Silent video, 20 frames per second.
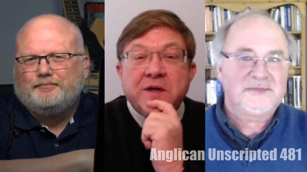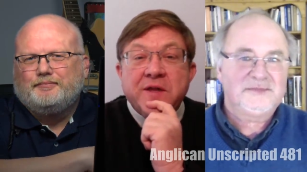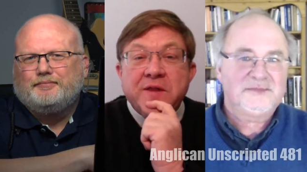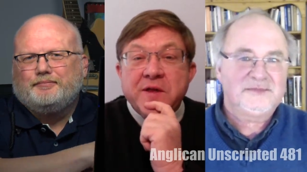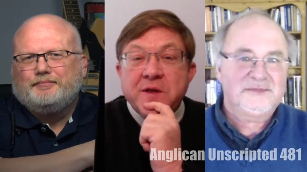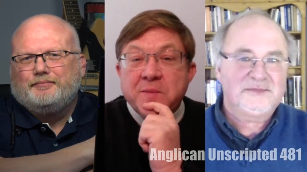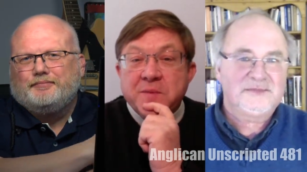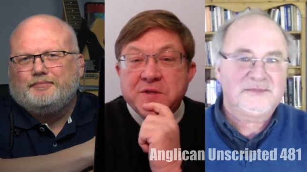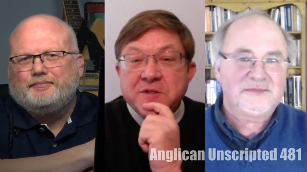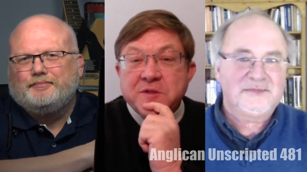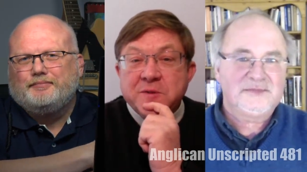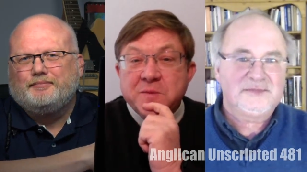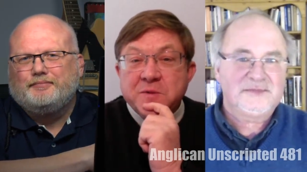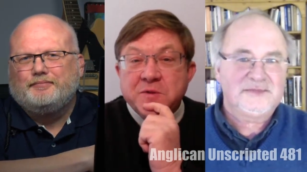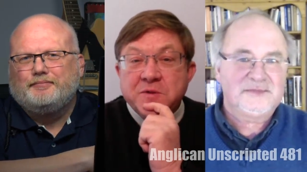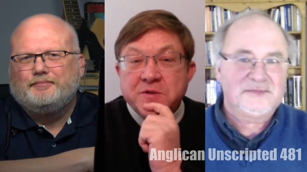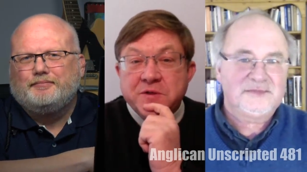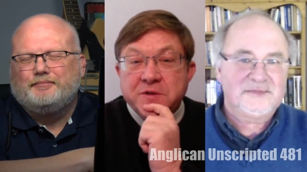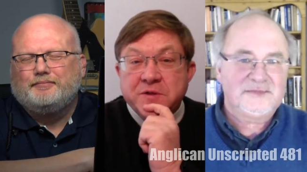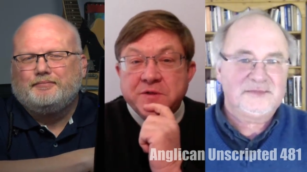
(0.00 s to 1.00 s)
Speaker 1: in the
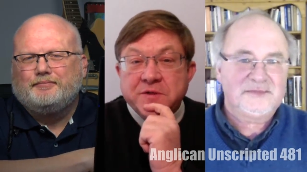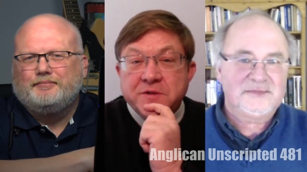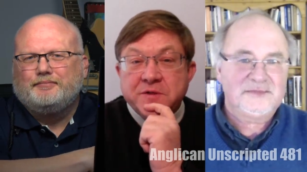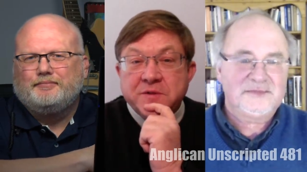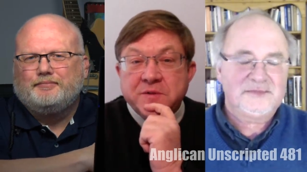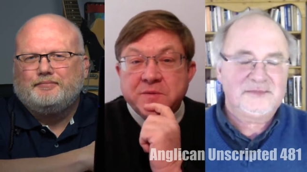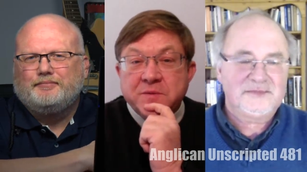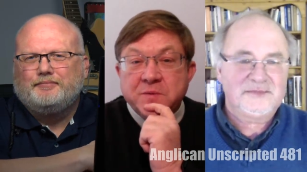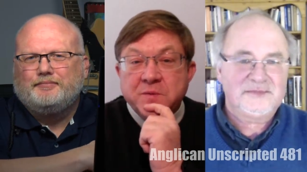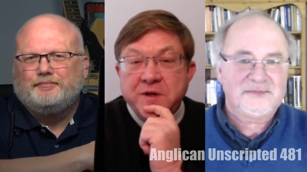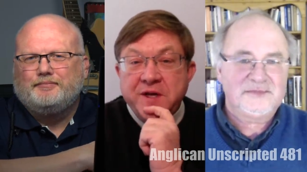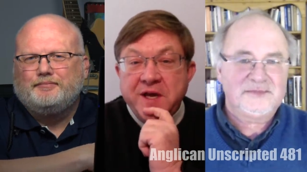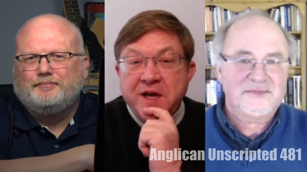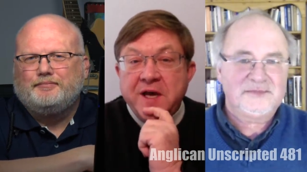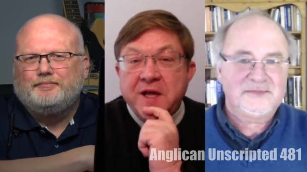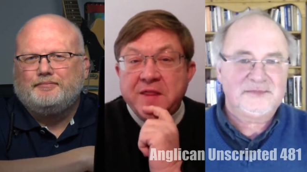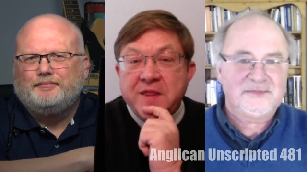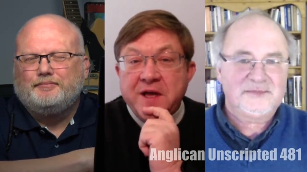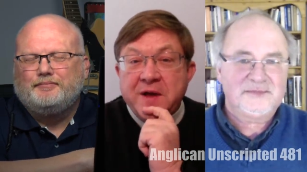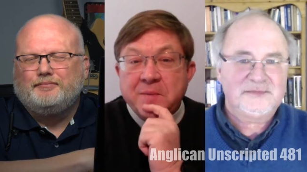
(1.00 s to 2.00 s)
Episcopal Church, we
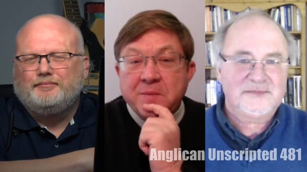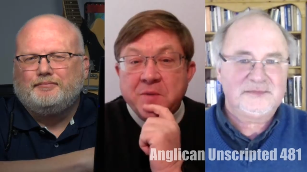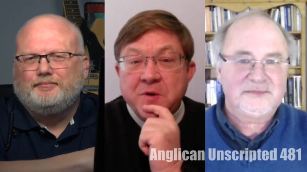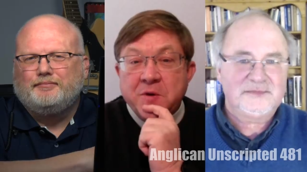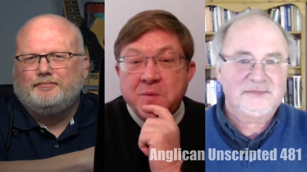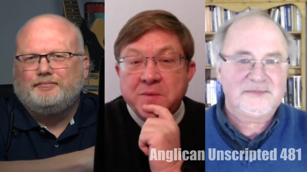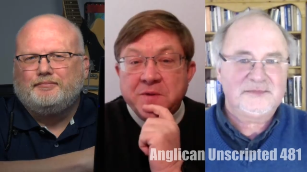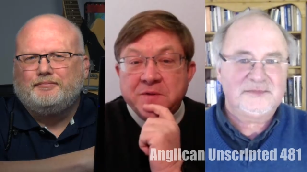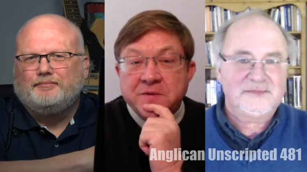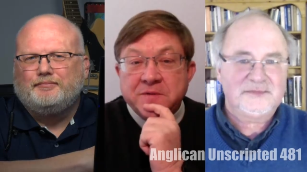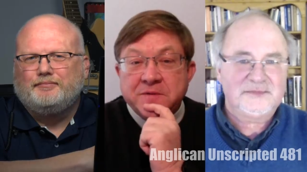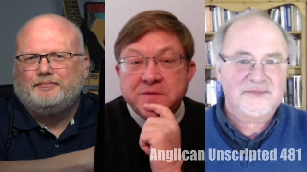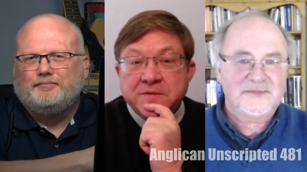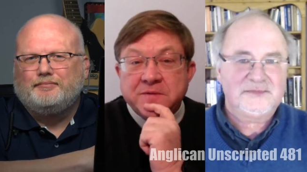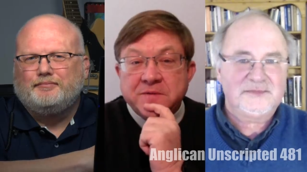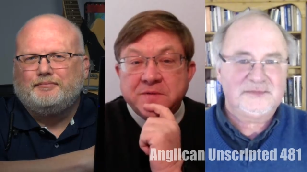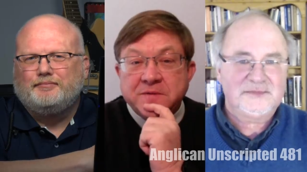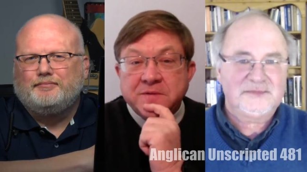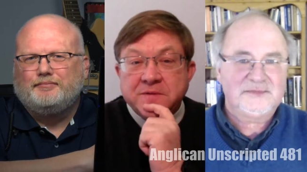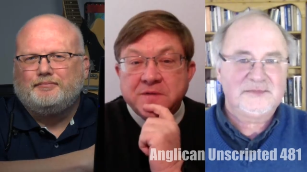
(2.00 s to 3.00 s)
had that moment
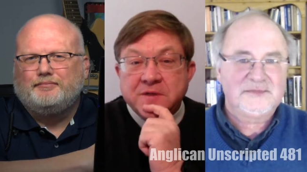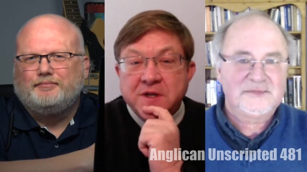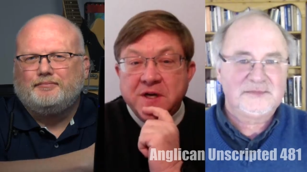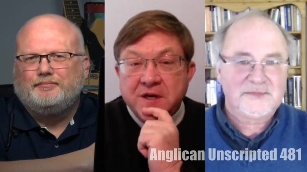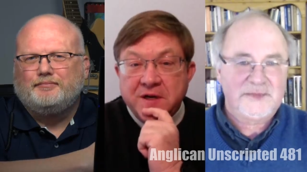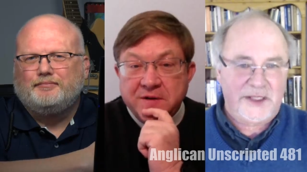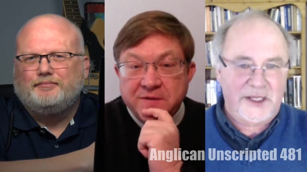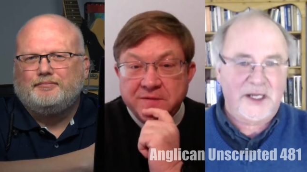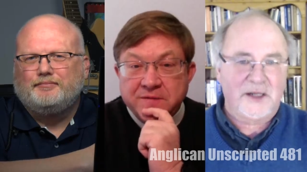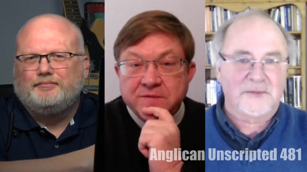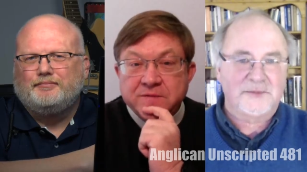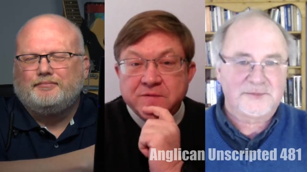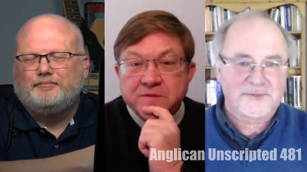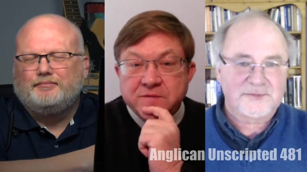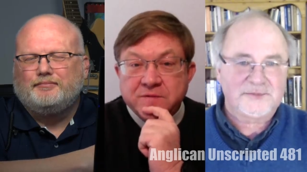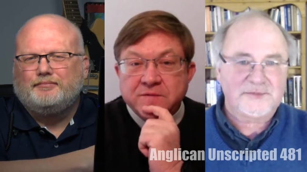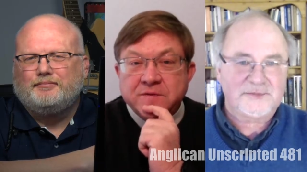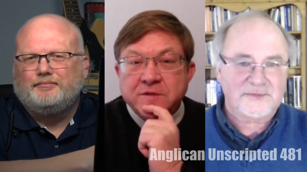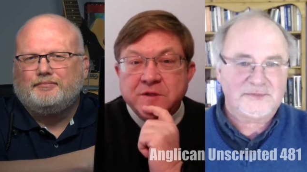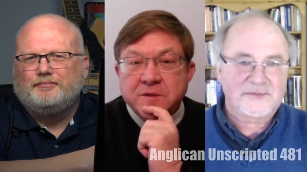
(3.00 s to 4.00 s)
of, yeah.
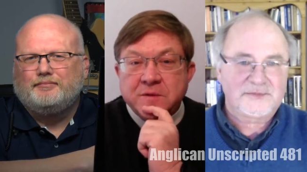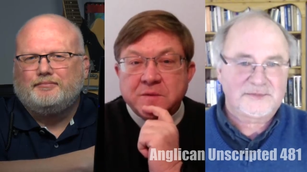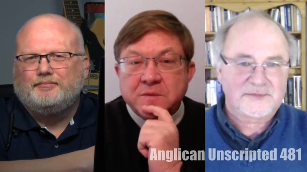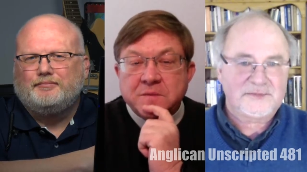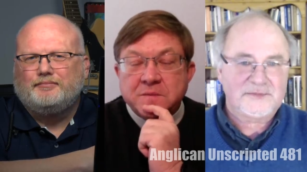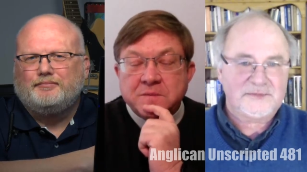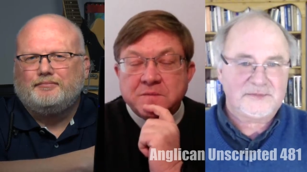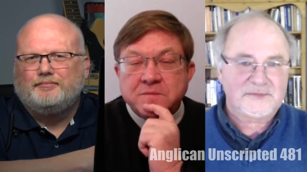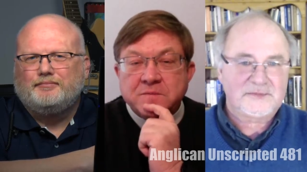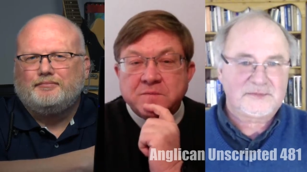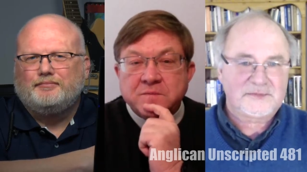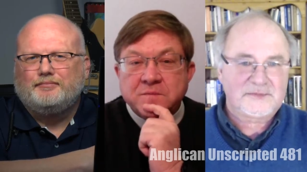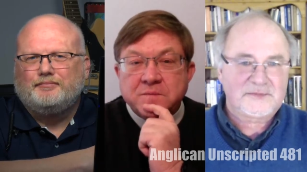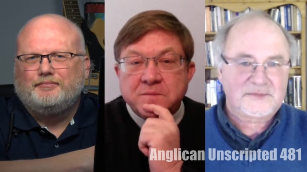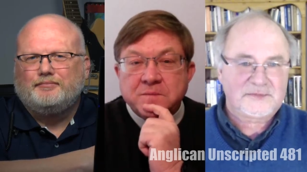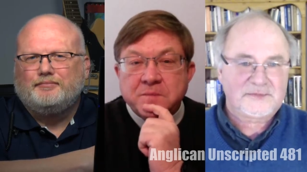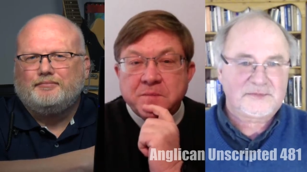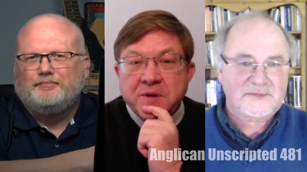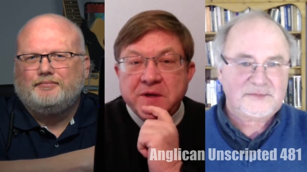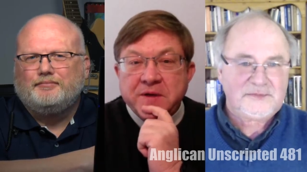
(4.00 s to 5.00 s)
you know,
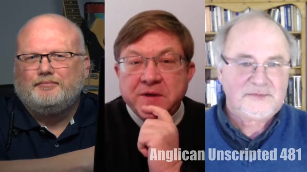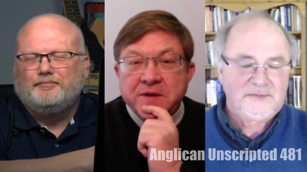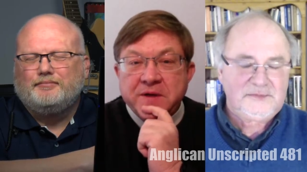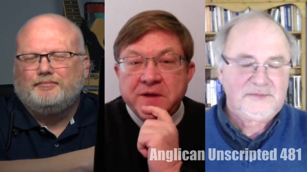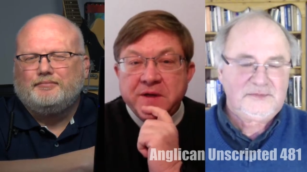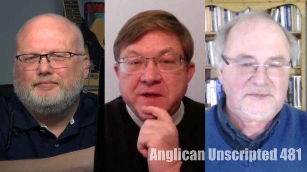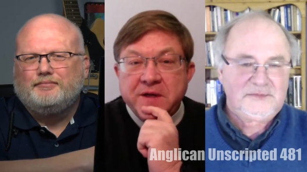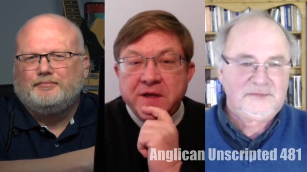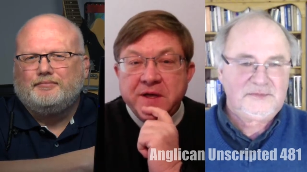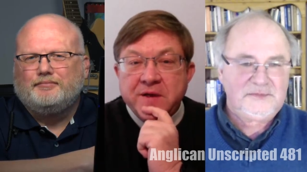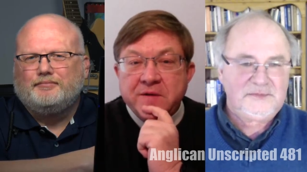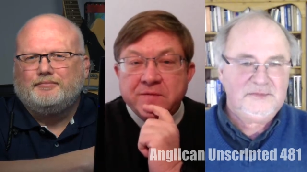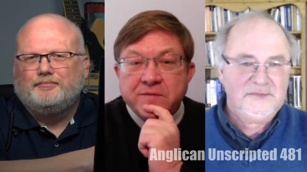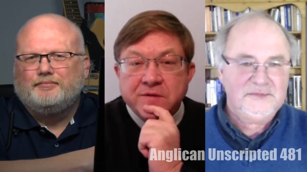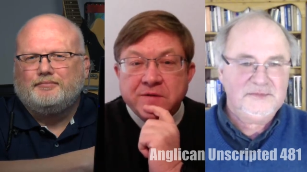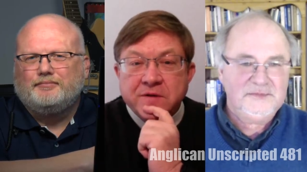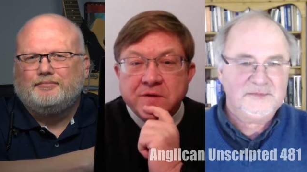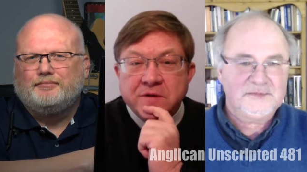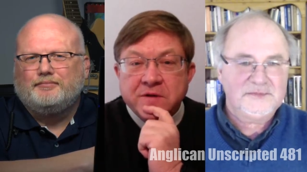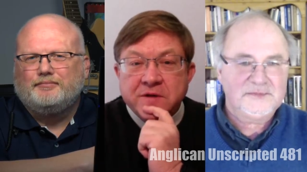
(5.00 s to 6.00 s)
but in
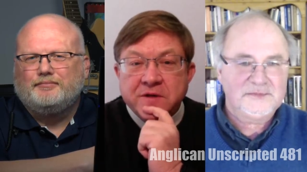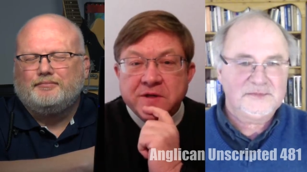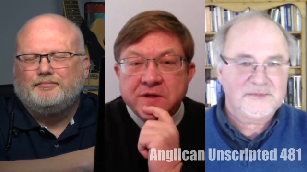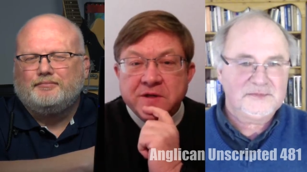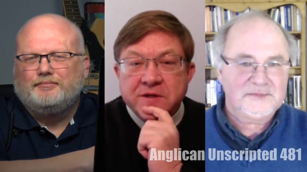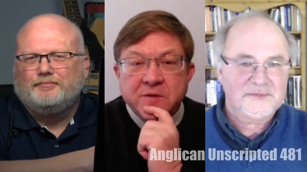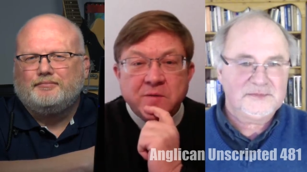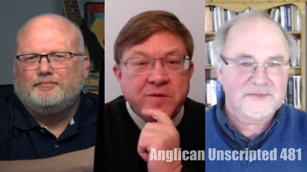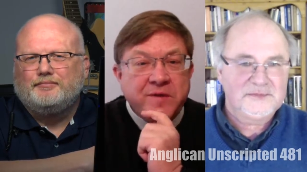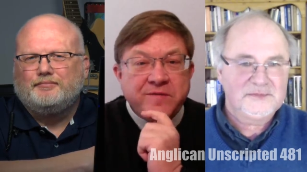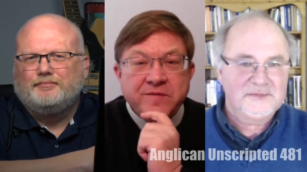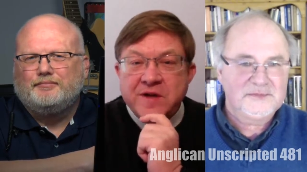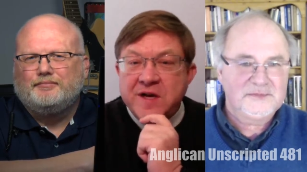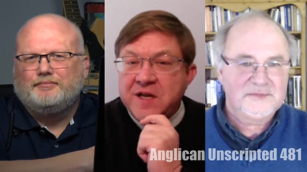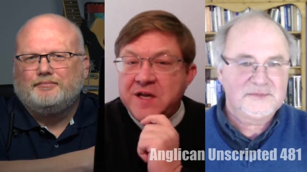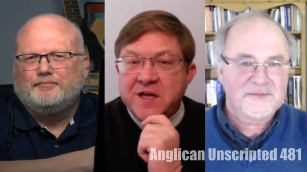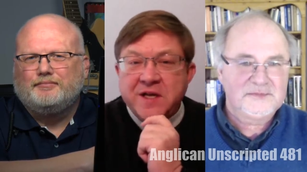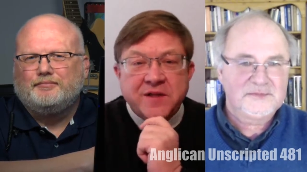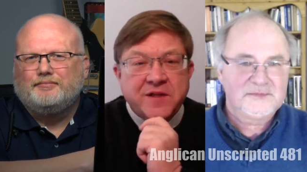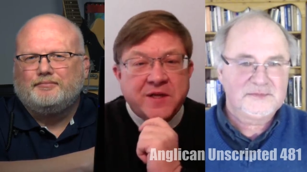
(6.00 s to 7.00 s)
Florida, we've
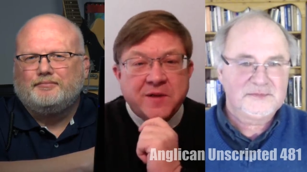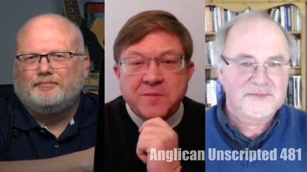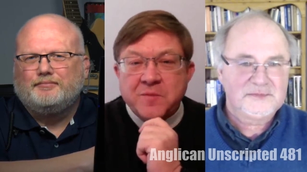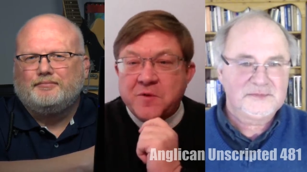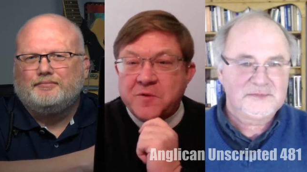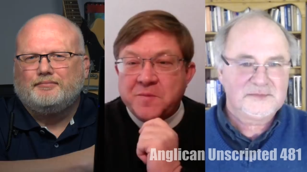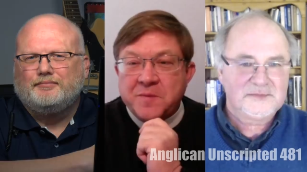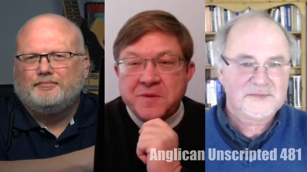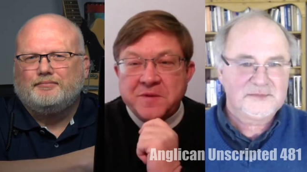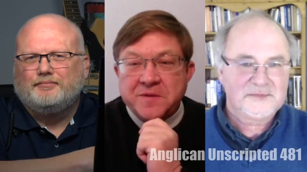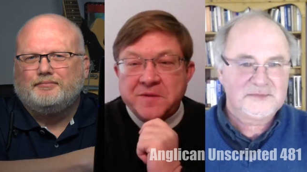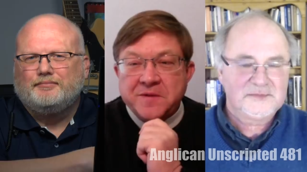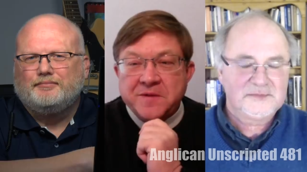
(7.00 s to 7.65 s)
not had that moment.